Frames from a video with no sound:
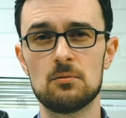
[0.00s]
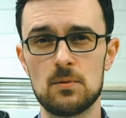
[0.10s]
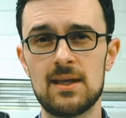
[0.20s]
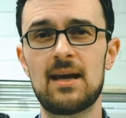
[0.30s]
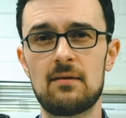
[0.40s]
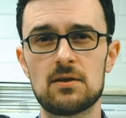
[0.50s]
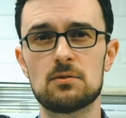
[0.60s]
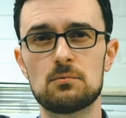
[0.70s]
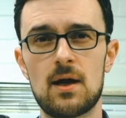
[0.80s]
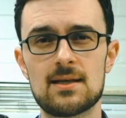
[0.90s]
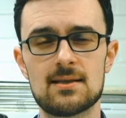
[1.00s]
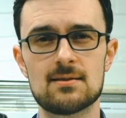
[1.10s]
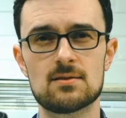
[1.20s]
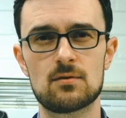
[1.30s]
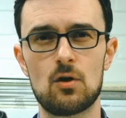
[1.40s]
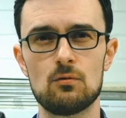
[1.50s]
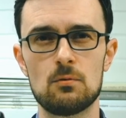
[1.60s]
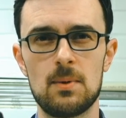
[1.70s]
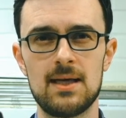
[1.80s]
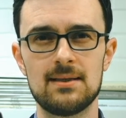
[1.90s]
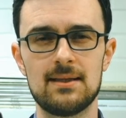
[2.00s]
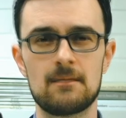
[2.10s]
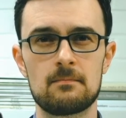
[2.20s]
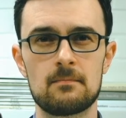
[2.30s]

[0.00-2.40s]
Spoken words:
without having to write tons of code repeatedly.